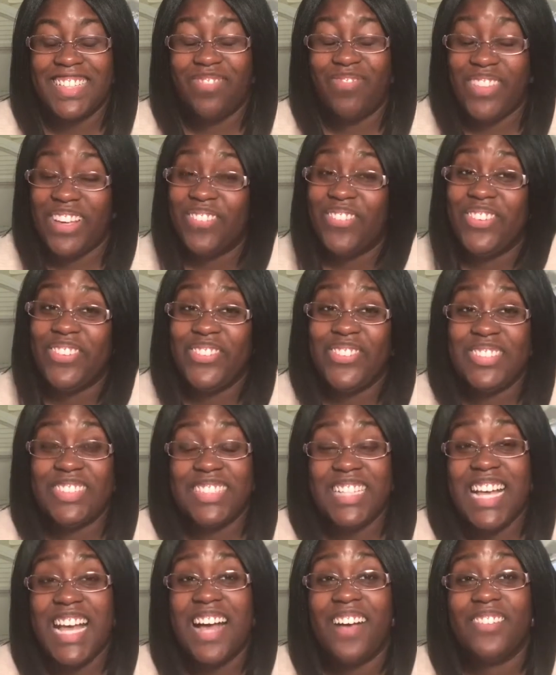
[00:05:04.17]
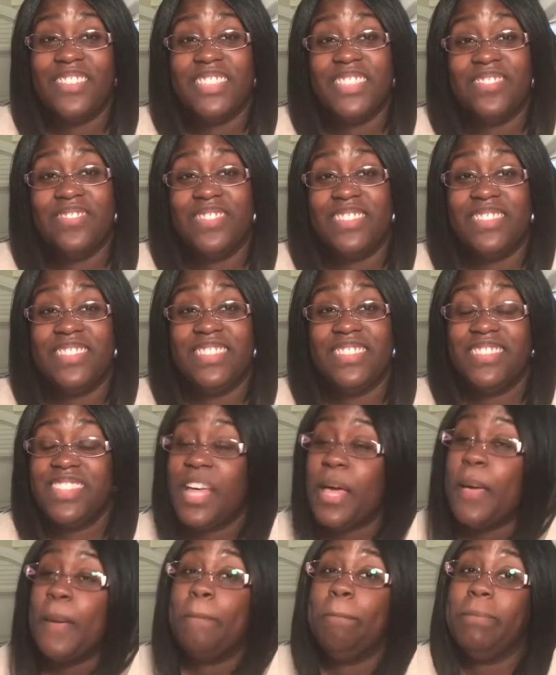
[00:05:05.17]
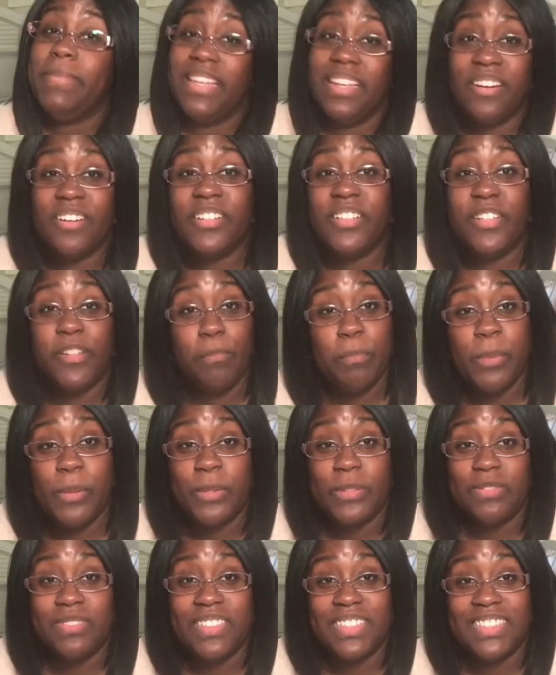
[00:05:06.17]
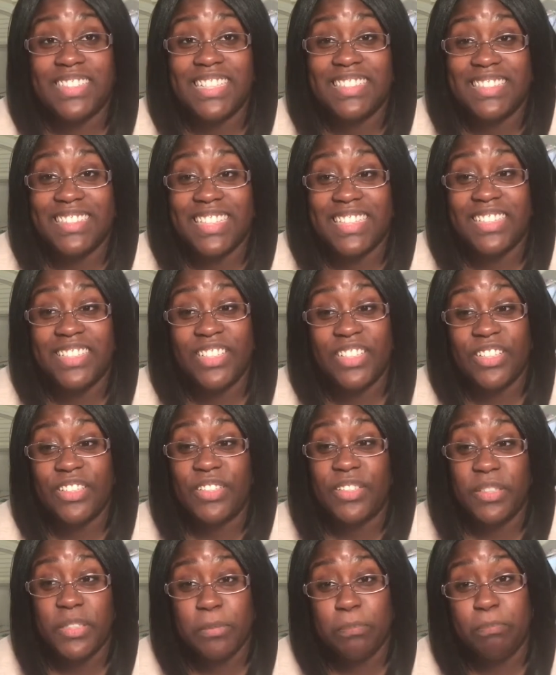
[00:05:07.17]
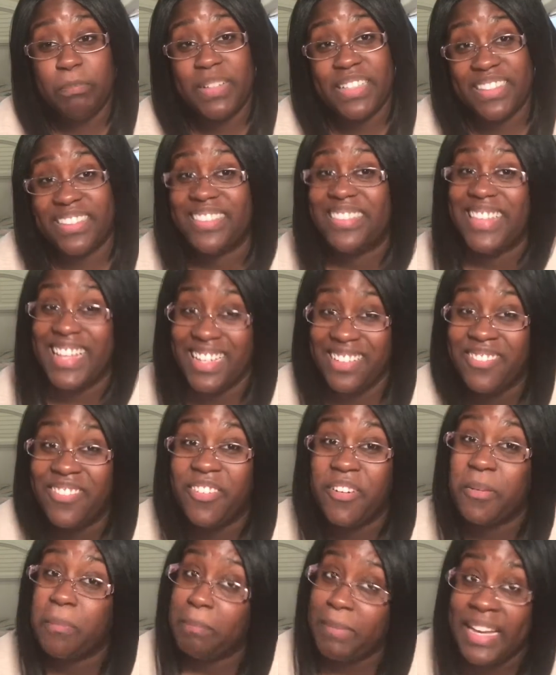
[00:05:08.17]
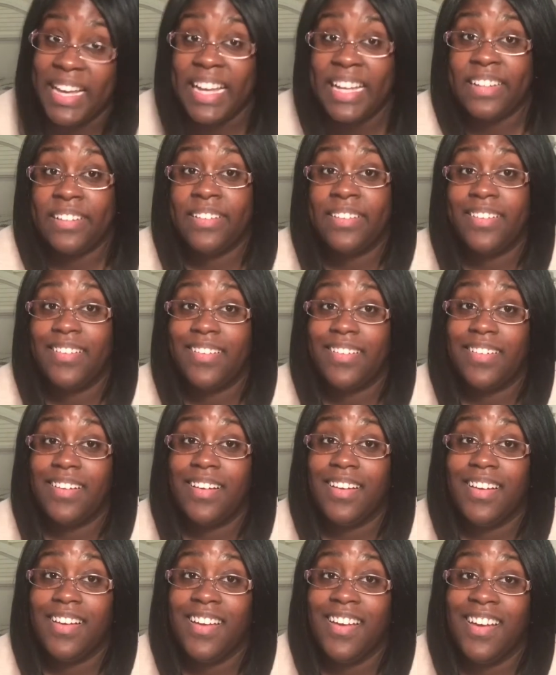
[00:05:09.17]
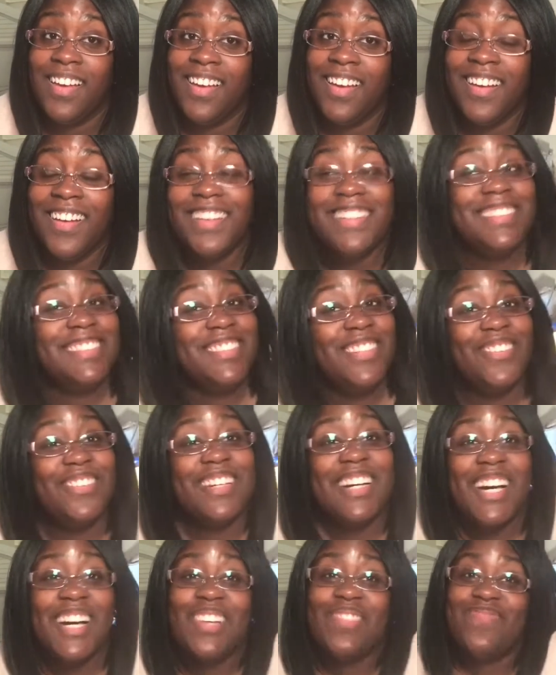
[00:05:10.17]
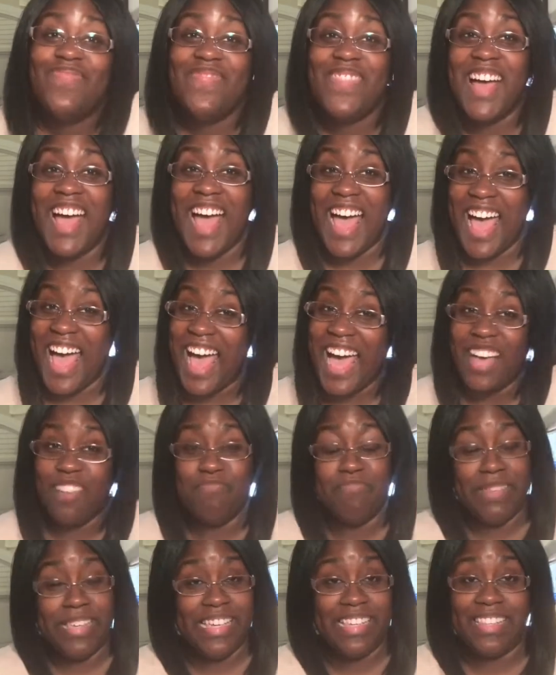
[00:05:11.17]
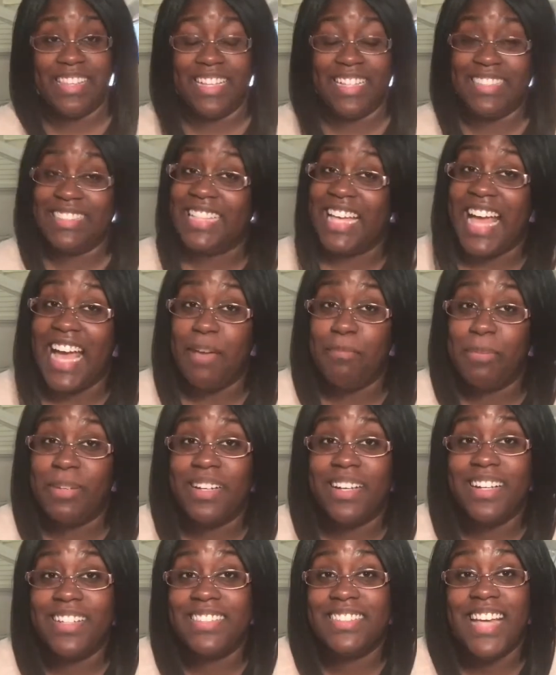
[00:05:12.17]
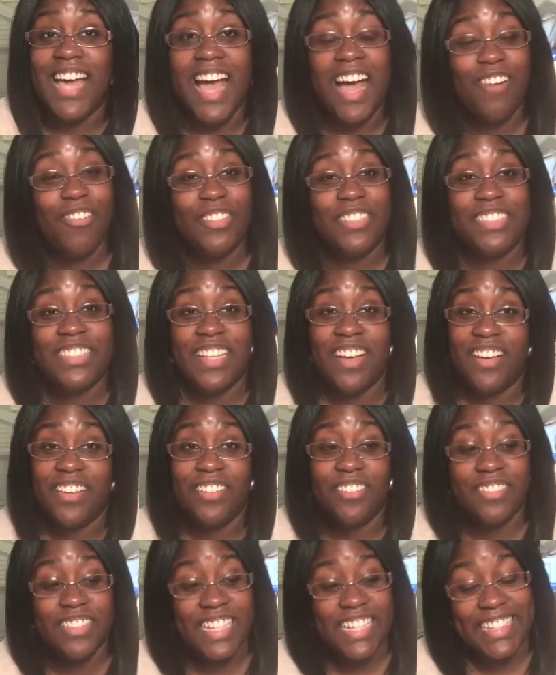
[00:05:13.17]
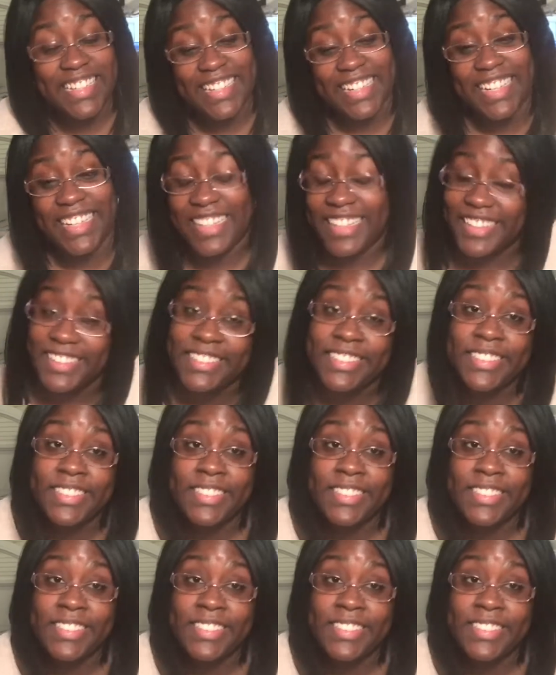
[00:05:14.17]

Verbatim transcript: maybe you should have some meat on your bones, because I think you're a little bit thin for a man. But don't come at me like that, because I will tell you like it is.